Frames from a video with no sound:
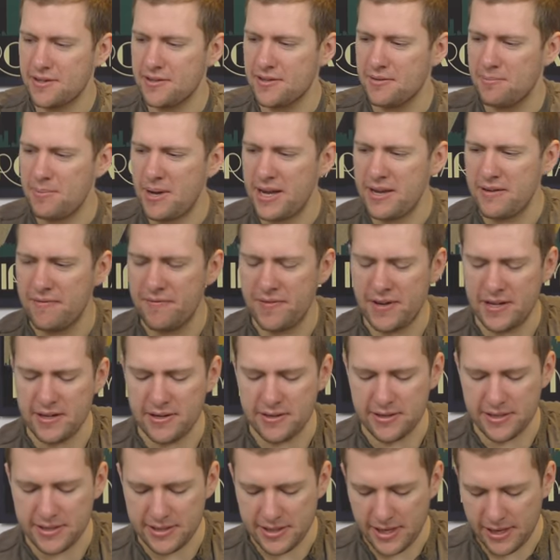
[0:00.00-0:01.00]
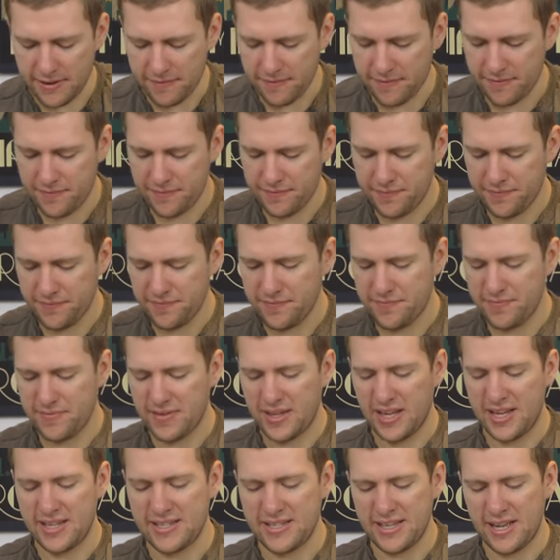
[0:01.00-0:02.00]
the main villain, is that
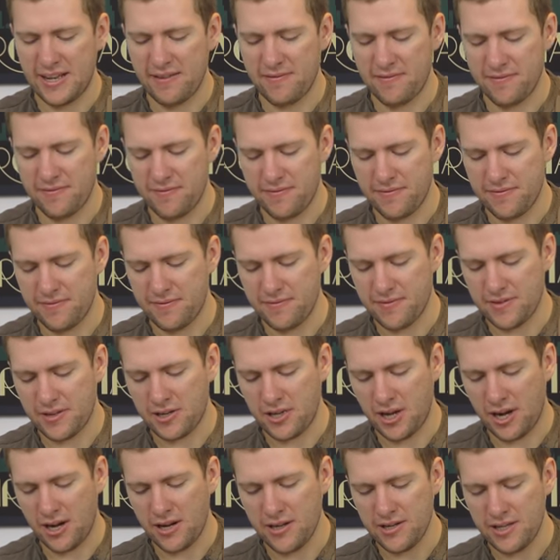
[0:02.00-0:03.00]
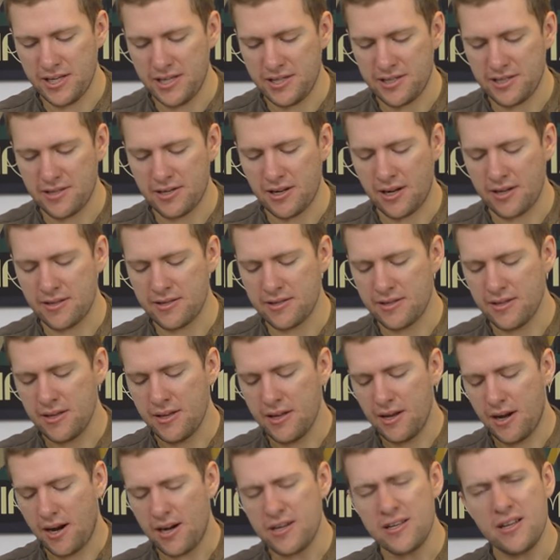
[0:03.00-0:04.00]
is that Carnage? I,
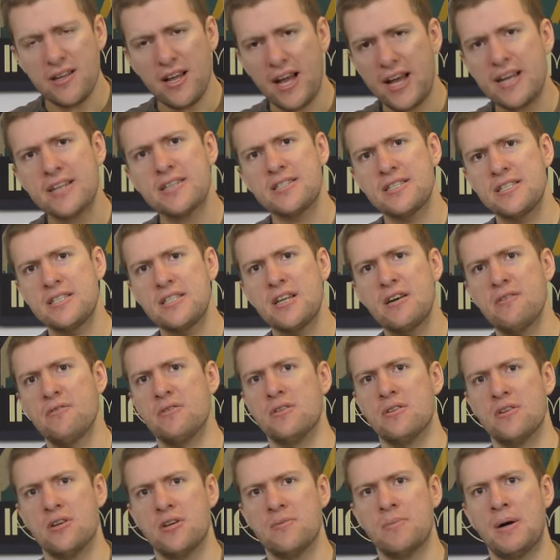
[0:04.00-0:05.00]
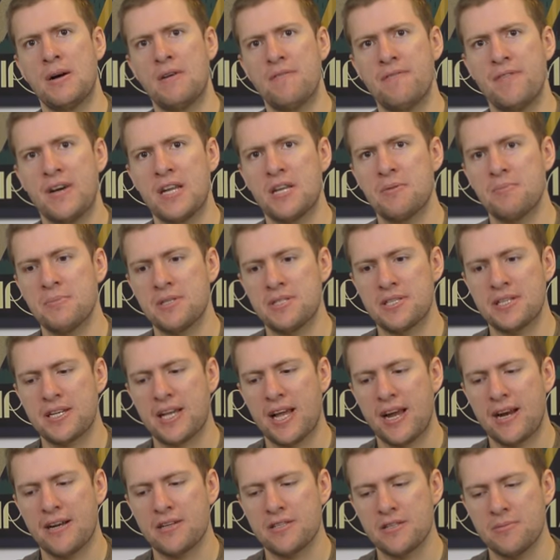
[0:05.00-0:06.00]
I don't actually know a lot about Venom as a
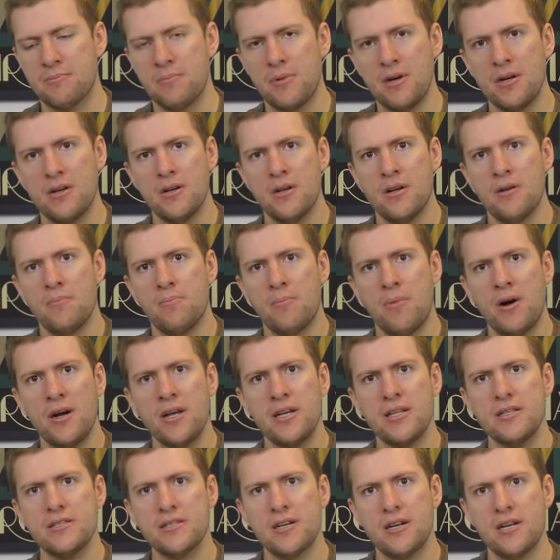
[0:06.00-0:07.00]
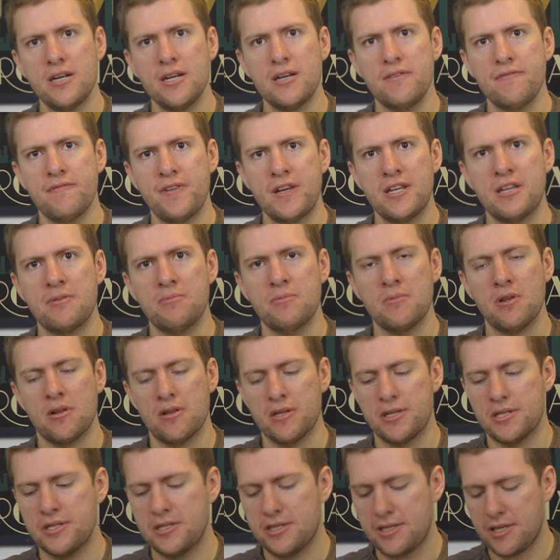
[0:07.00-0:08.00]
character. My, my entire Venom
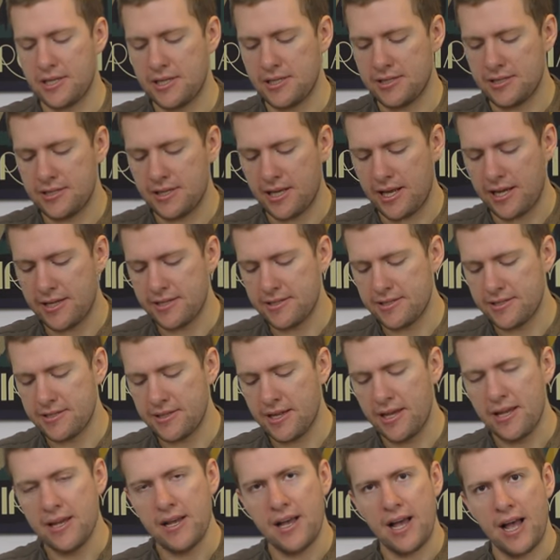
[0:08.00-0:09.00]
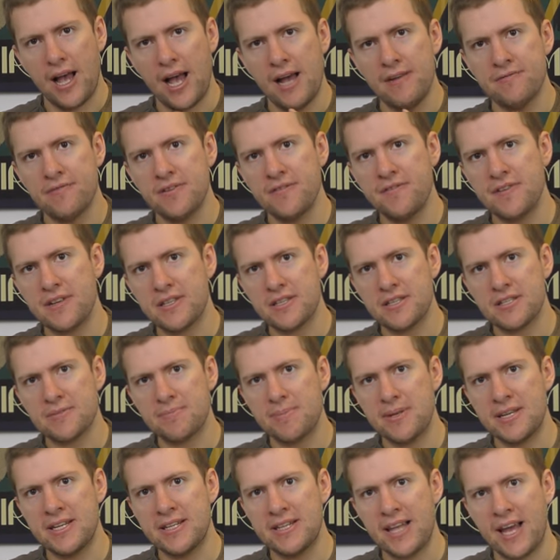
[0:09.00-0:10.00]
knowledge is this. Everything that's
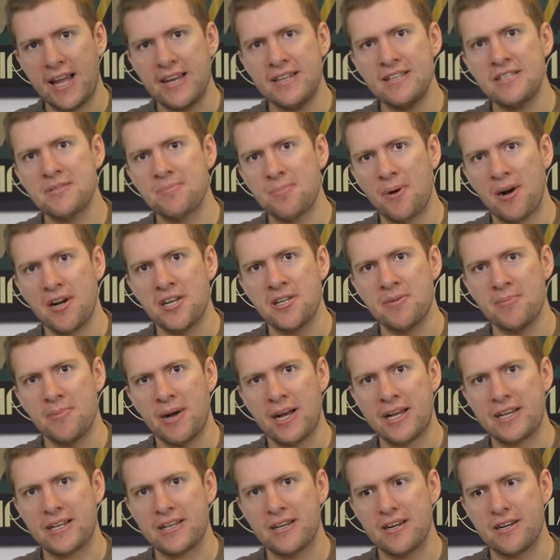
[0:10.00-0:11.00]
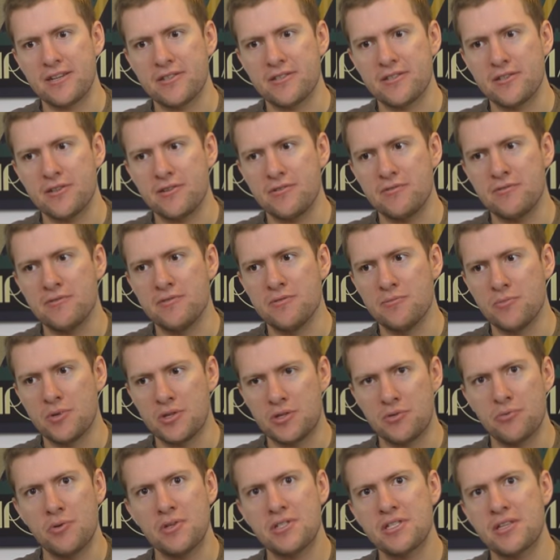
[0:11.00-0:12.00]
been in any Spider-Man cartoon, which
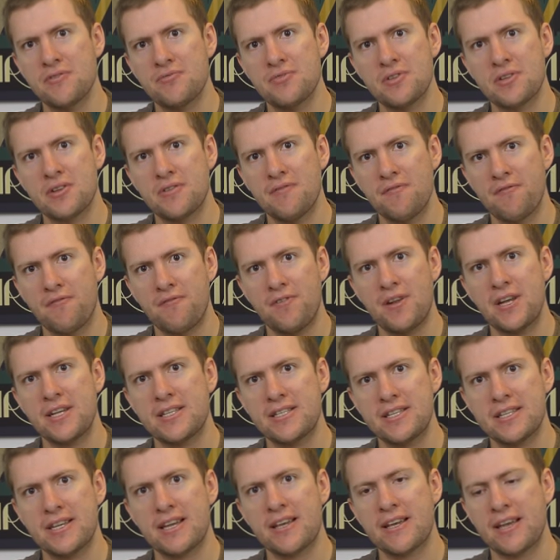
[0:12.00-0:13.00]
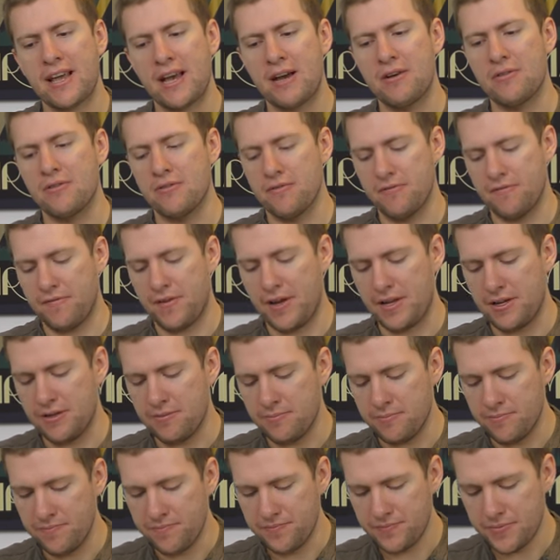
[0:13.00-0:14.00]
always gives a conflicting account of
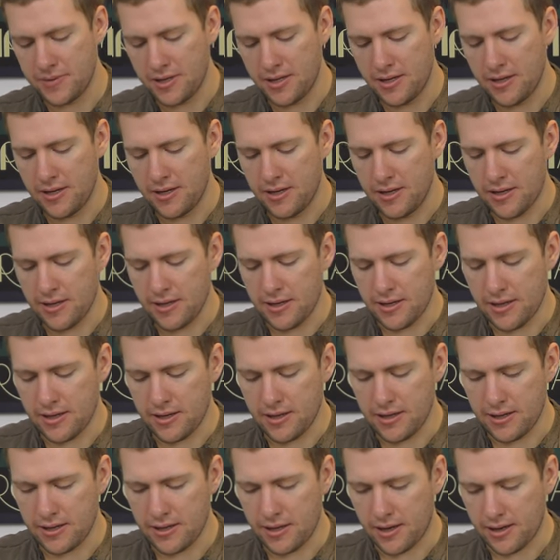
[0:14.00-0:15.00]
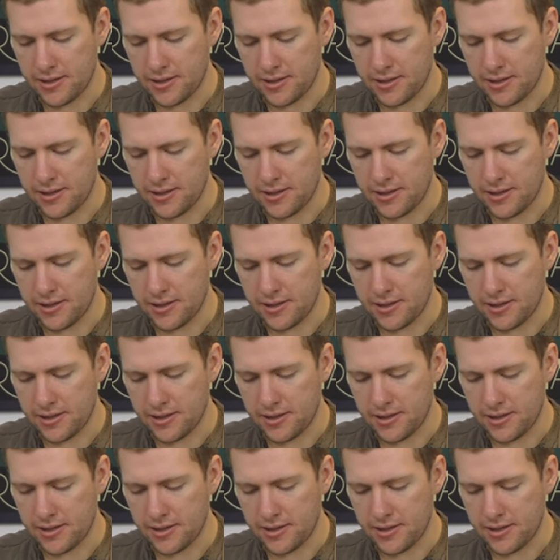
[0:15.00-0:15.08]
Venom, uh, I